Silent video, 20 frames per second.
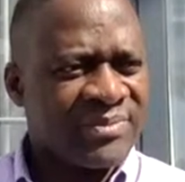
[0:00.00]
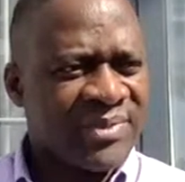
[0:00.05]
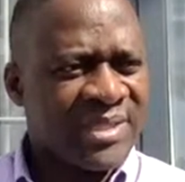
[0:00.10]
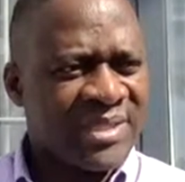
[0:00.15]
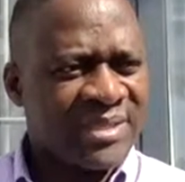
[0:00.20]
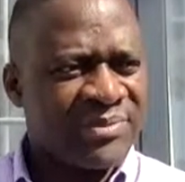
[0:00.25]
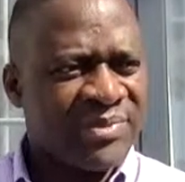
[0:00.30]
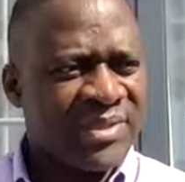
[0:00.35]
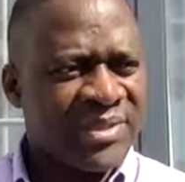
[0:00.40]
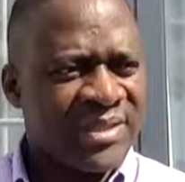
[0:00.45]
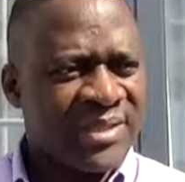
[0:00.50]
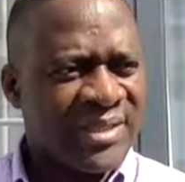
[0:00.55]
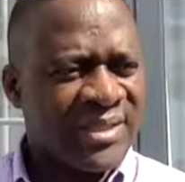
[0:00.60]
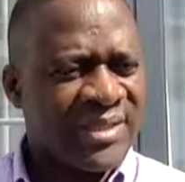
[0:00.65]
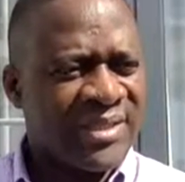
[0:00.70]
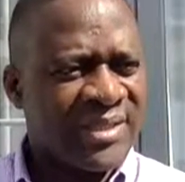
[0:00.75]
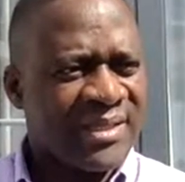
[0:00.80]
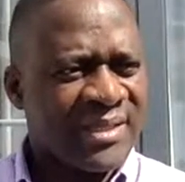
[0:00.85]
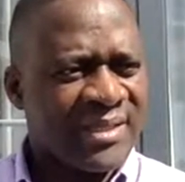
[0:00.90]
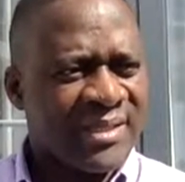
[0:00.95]
metabolic
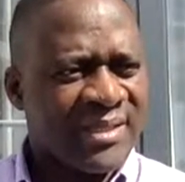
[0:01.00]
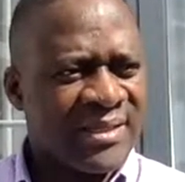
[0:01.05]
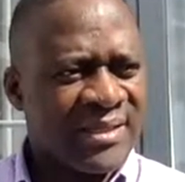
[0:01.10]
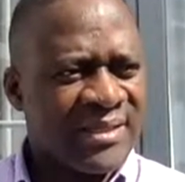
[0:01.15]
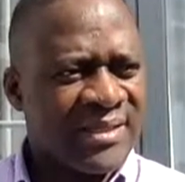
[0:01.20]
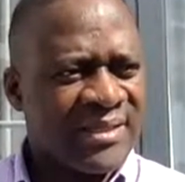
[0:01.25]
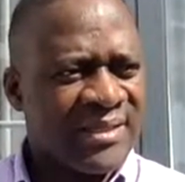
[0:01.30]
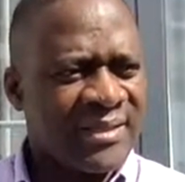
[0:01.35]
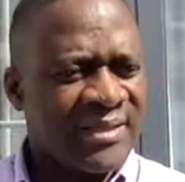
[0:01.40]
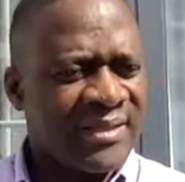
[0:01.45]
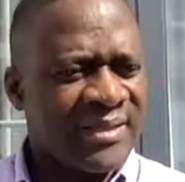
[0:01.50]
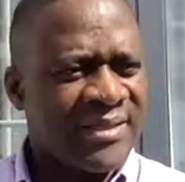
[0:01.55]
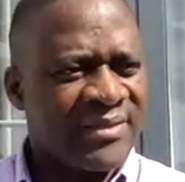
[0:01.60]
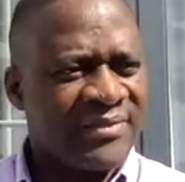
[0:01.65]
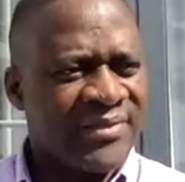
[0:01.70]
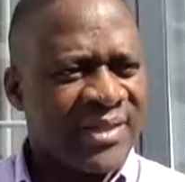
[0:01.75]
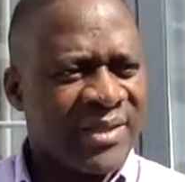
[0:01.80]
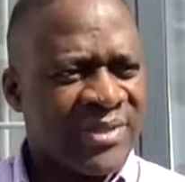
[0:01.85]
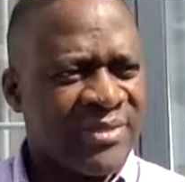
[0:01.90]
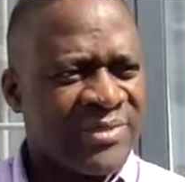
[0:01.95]
uh, uh, uh,
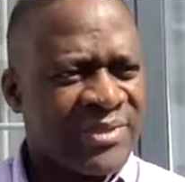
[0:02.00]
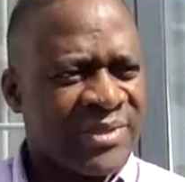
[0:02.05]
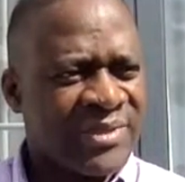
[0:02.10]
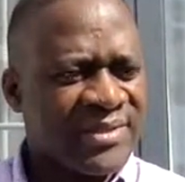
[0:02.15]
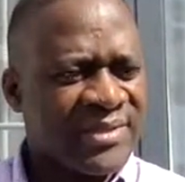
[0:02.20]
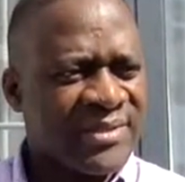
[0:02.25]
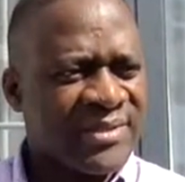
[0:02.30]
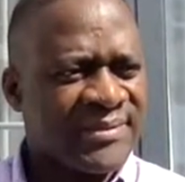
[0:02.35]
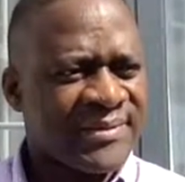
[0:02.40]
environment.